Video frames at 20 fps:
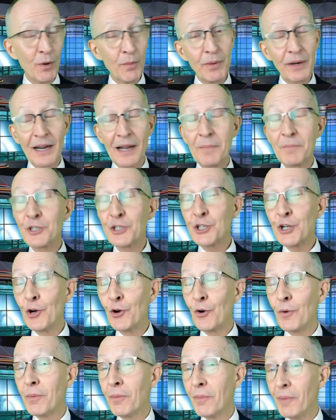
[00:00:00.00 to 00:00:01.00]
but I'm
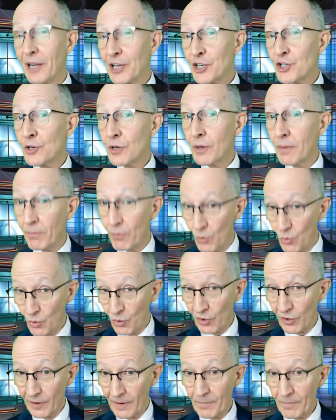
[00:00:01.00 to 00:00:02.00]
so much
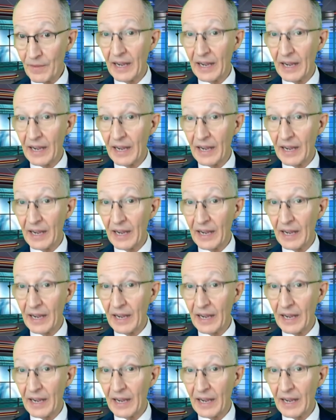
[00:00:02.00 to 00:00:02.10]
more.